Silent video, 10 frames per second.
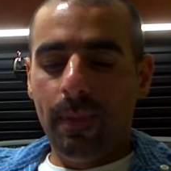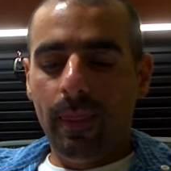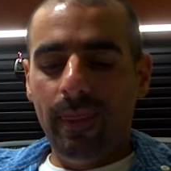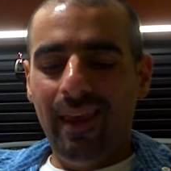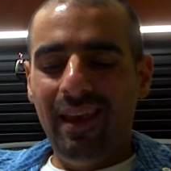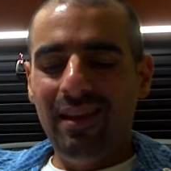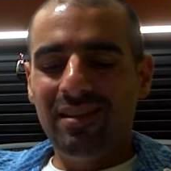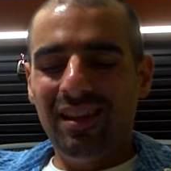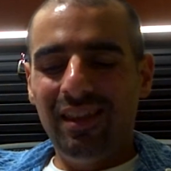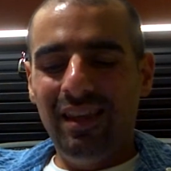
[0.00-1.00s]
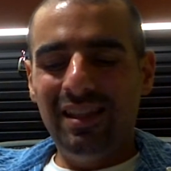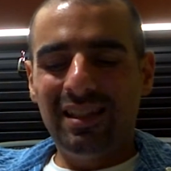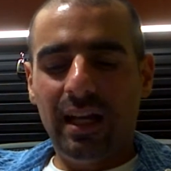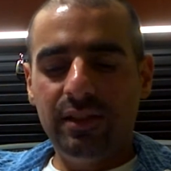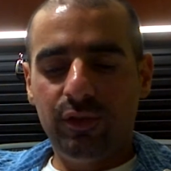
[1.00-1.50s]
These
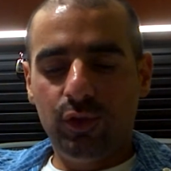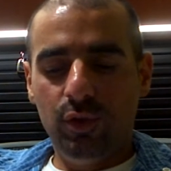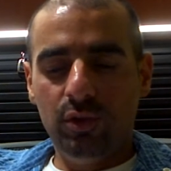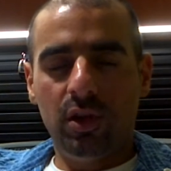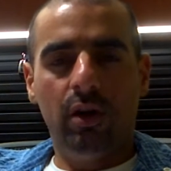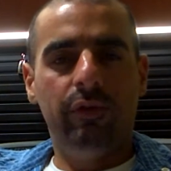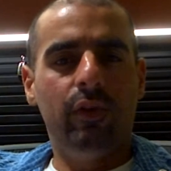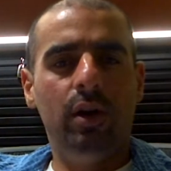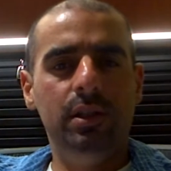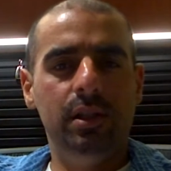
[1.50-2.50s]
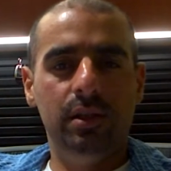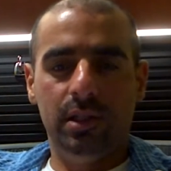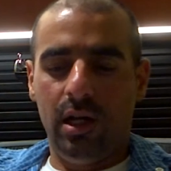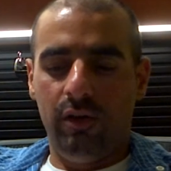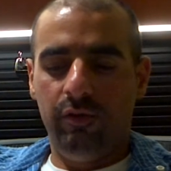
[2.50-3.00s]
kinds of truths are foreign to the
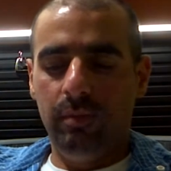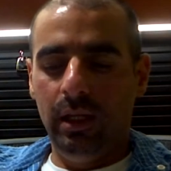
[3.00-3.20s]
self,